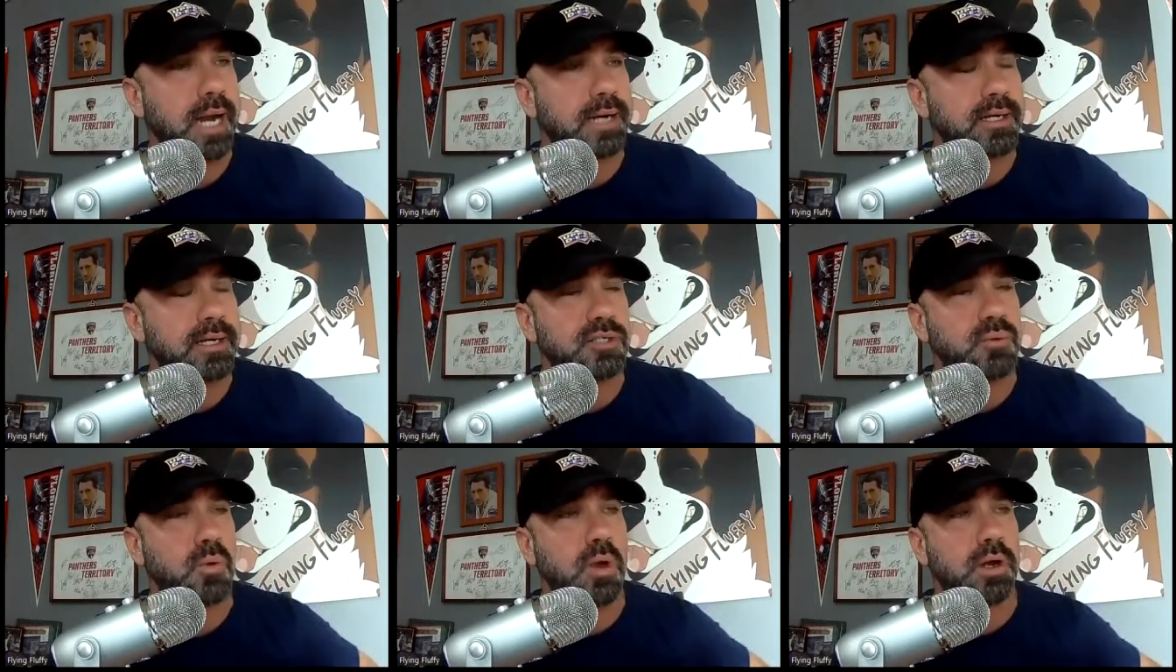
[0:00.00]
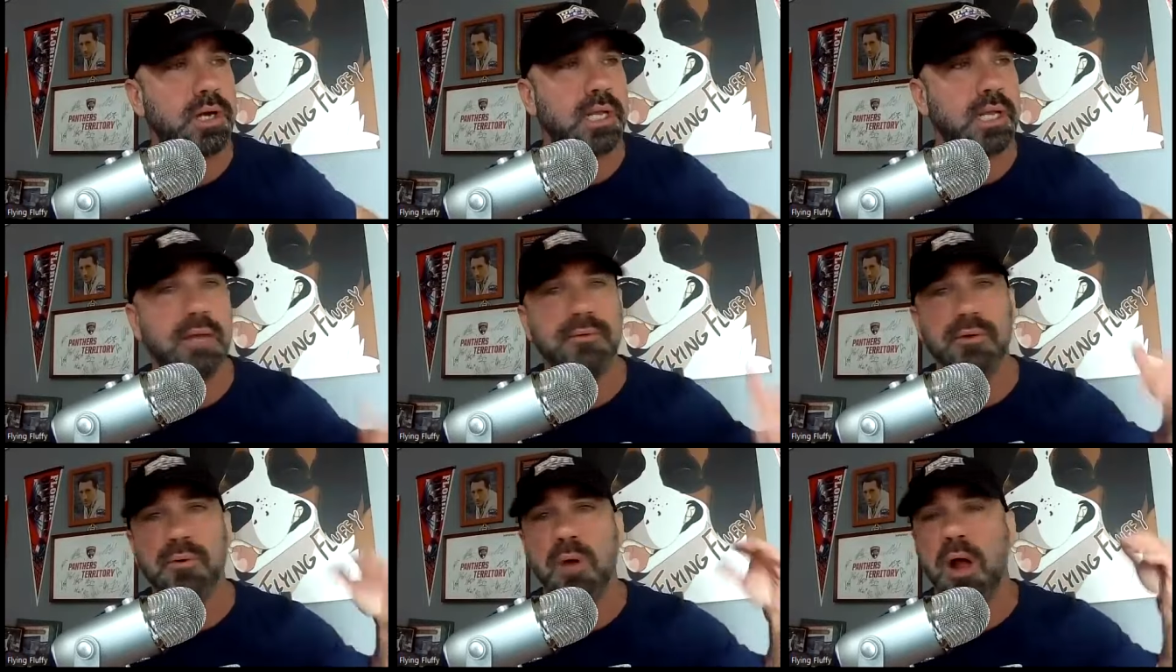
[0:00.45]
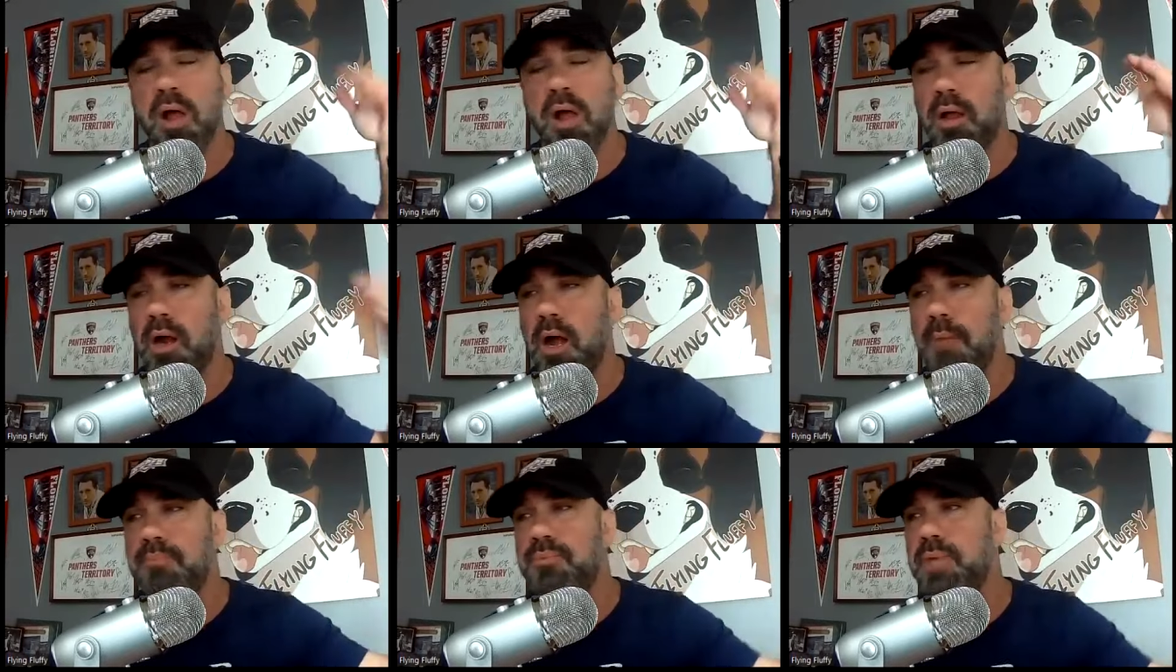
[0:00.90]
I just wanted to give you all
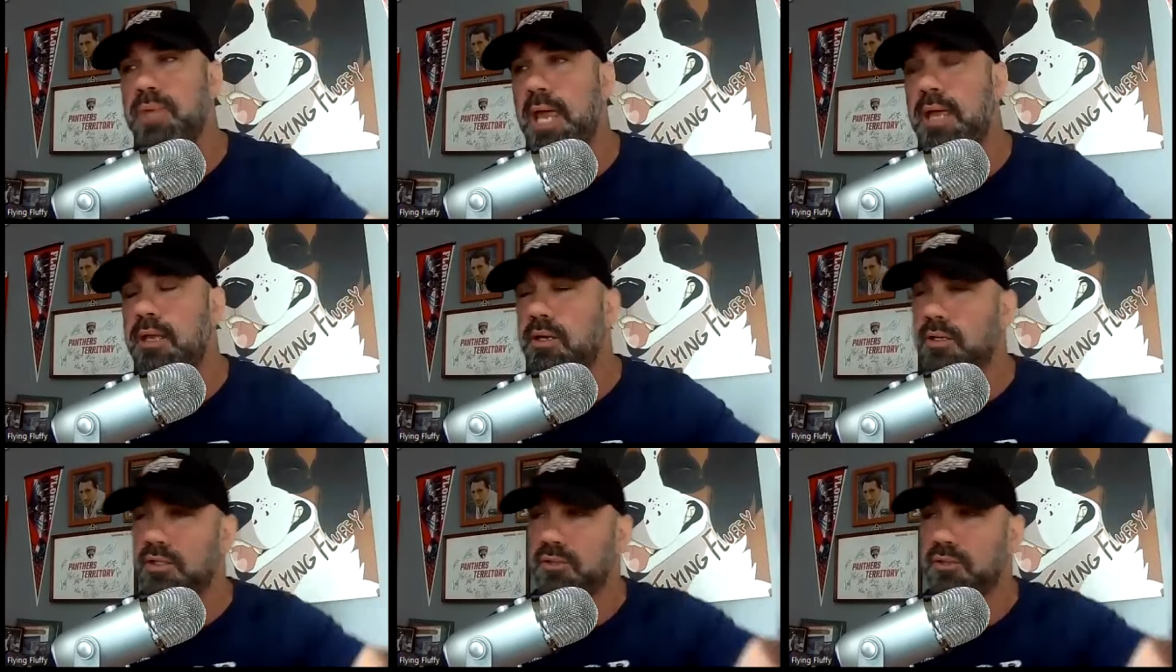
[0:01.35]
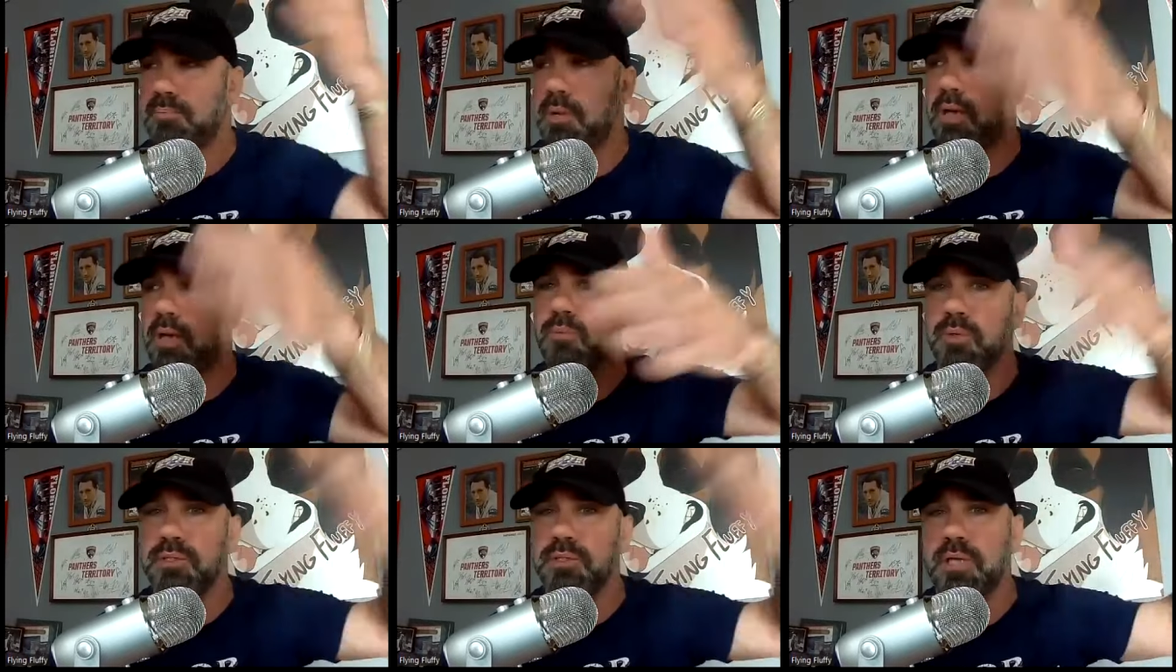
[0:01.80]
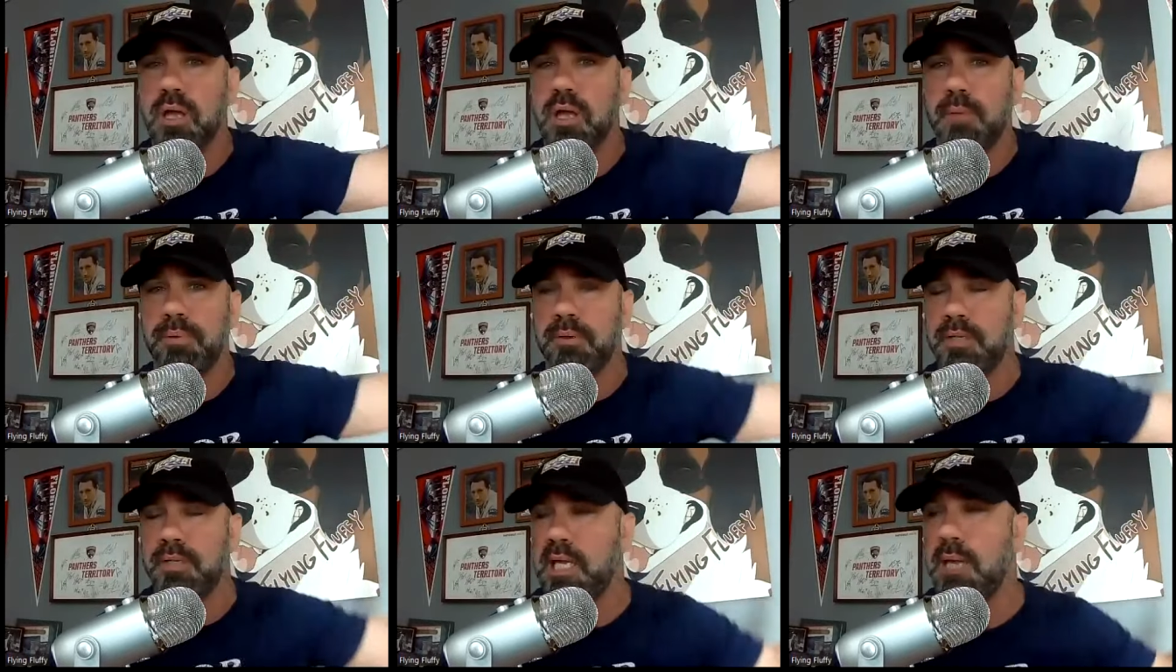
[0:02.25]
an update because Bud was
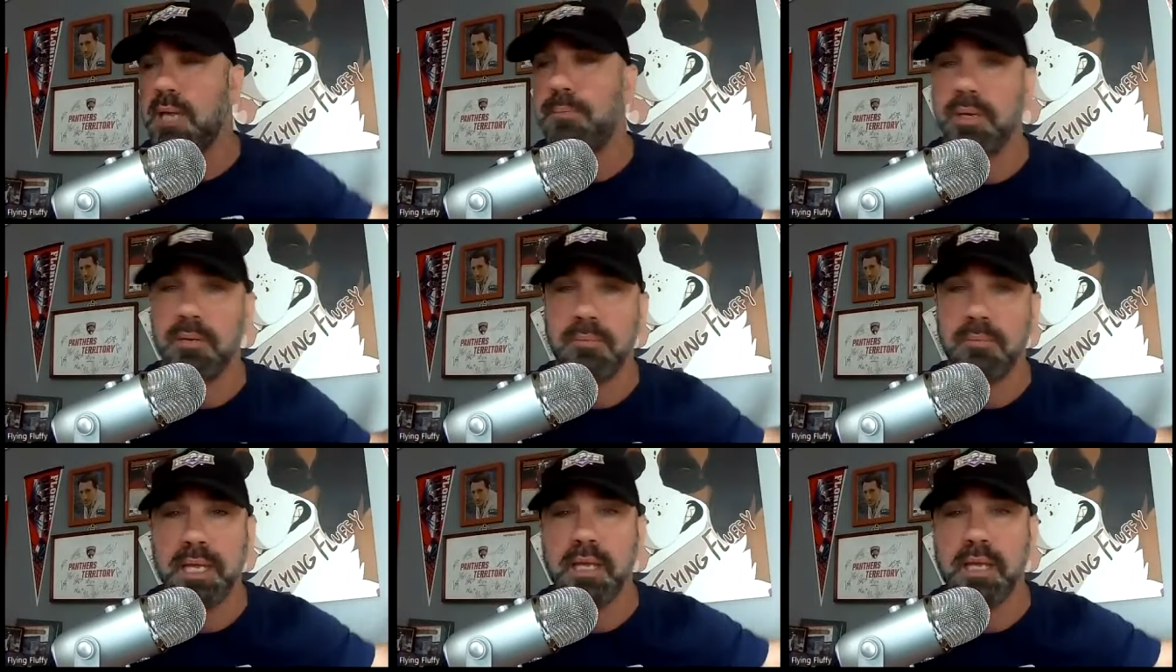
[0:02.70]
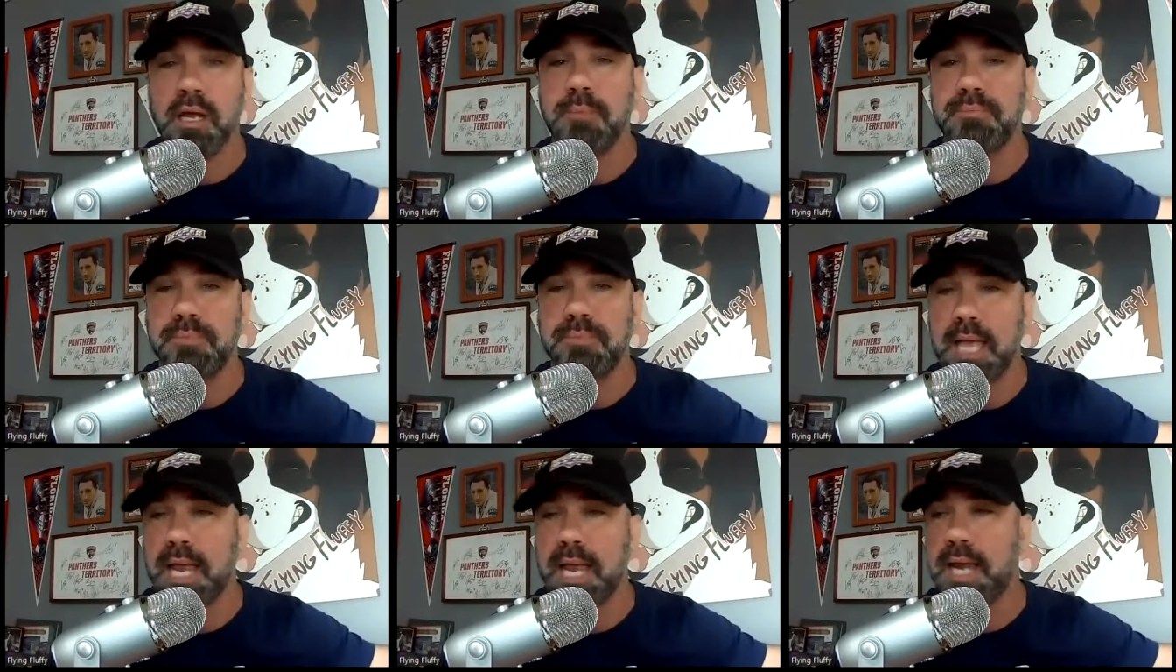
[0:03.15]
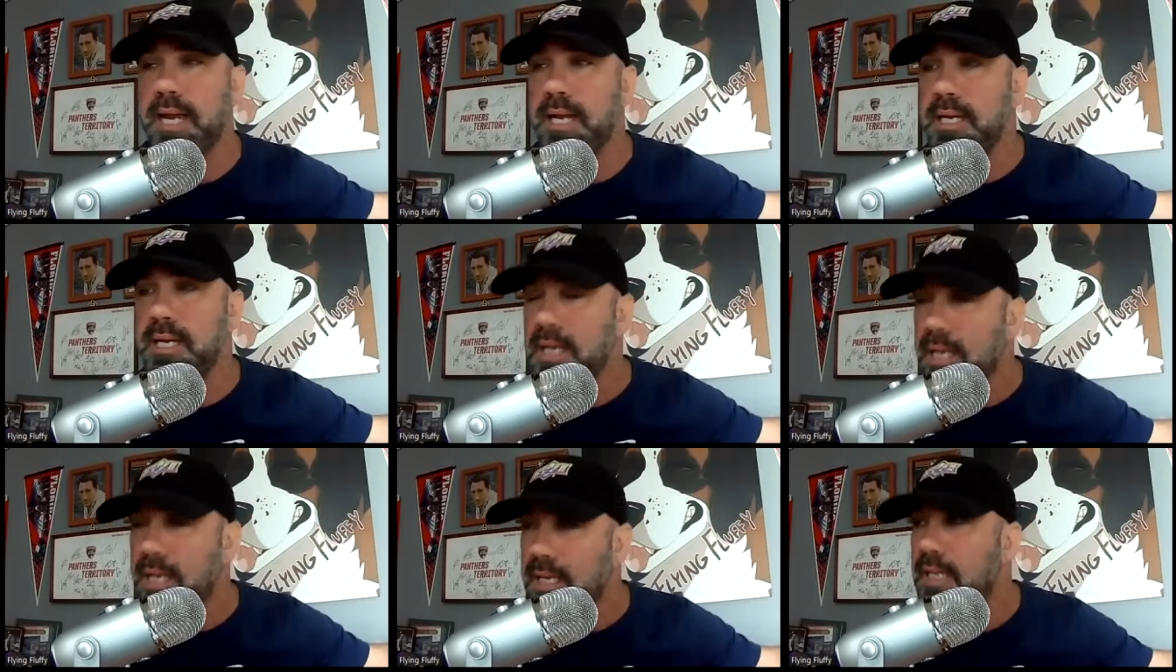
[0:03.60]
keeping me
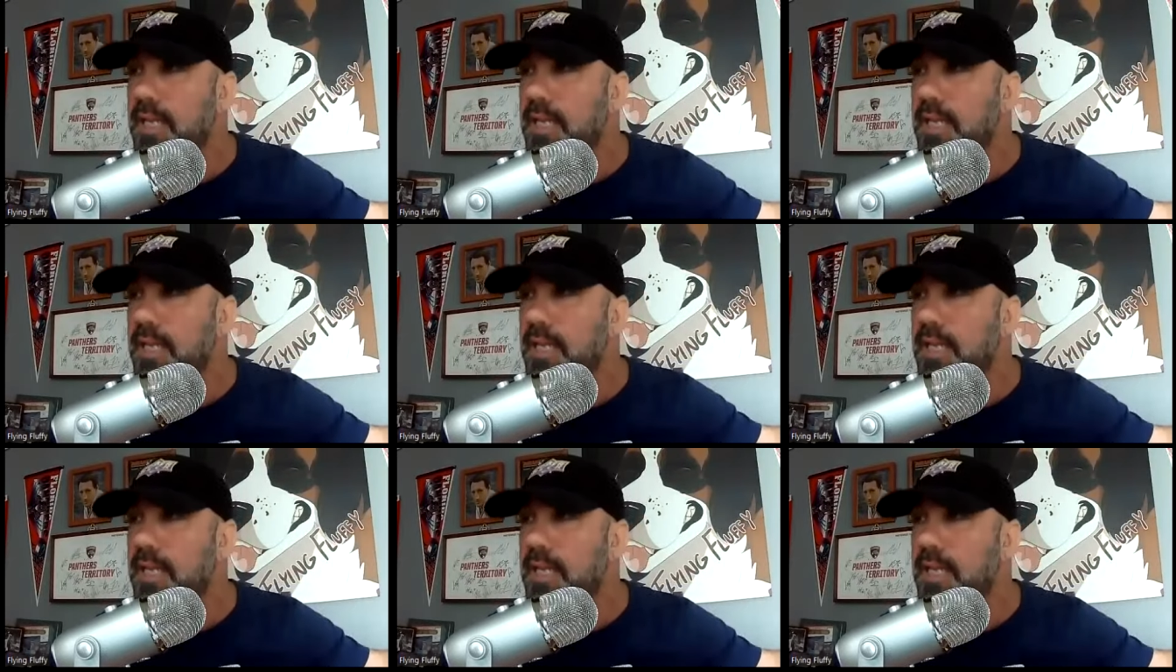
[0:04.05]
updated.